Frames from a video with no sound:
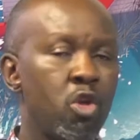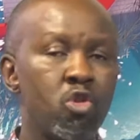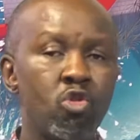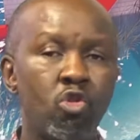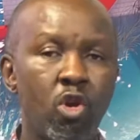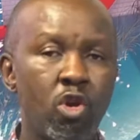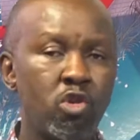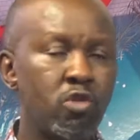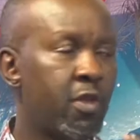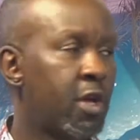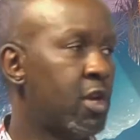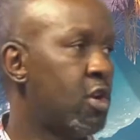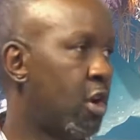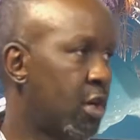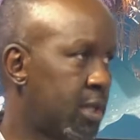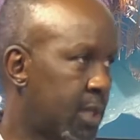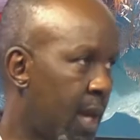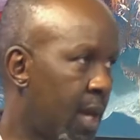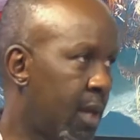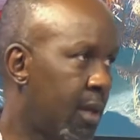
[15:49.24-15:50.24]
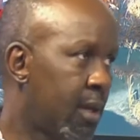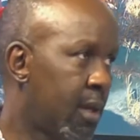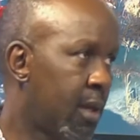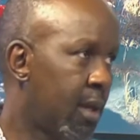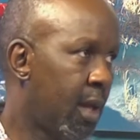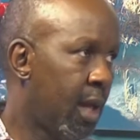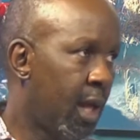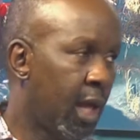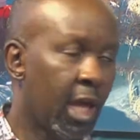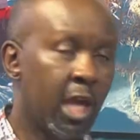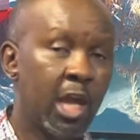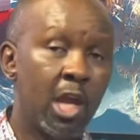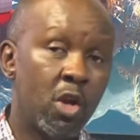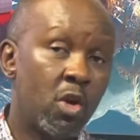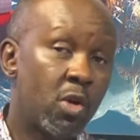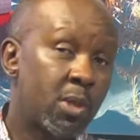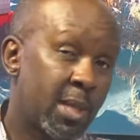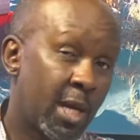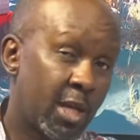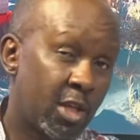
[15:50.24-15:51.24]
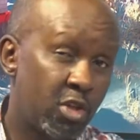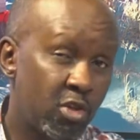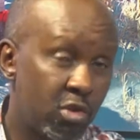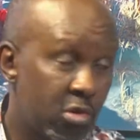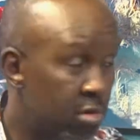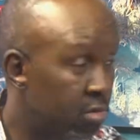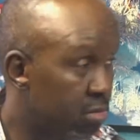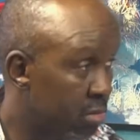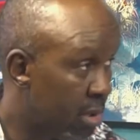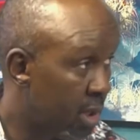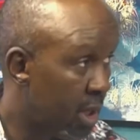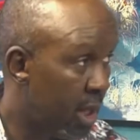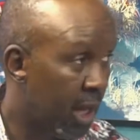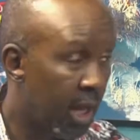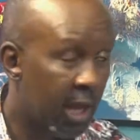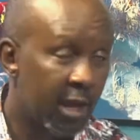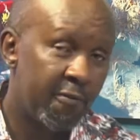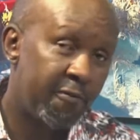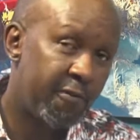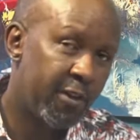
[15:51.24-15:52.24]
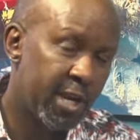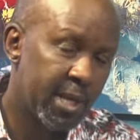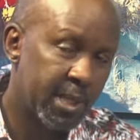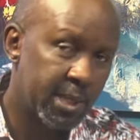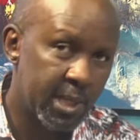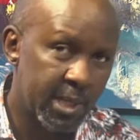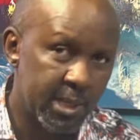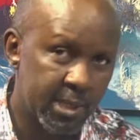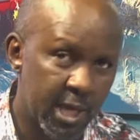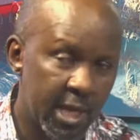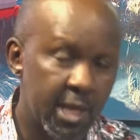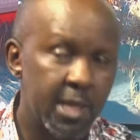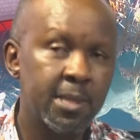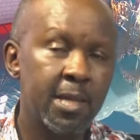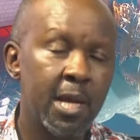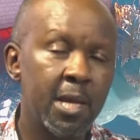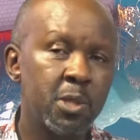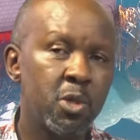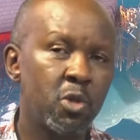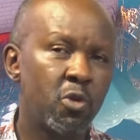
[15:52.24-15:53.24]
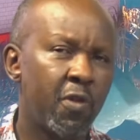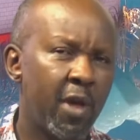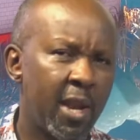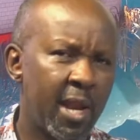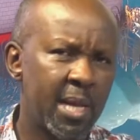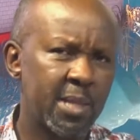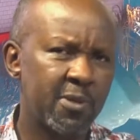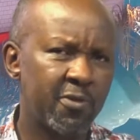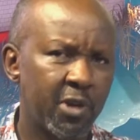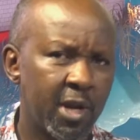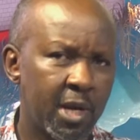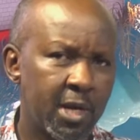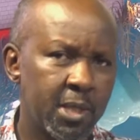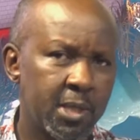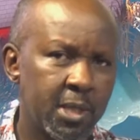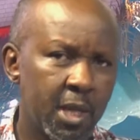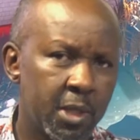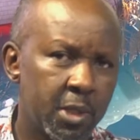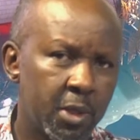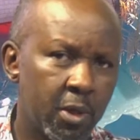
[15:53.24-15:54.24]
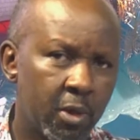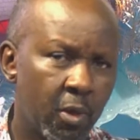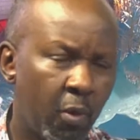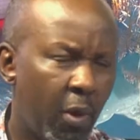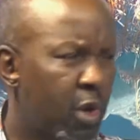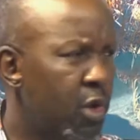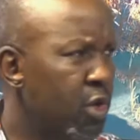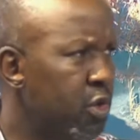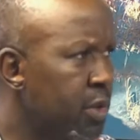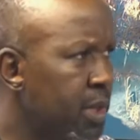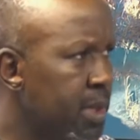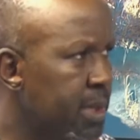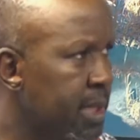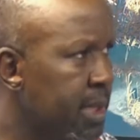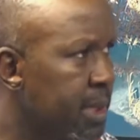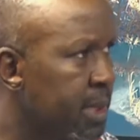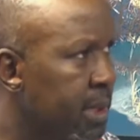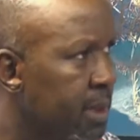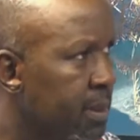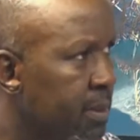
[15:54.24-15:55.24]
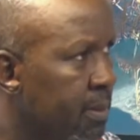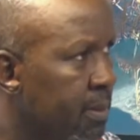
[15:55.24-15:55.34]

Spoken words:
You go to the doctor, he looks at you, he finishes, then he sends you to the nurse for an injection. Why don't you insist?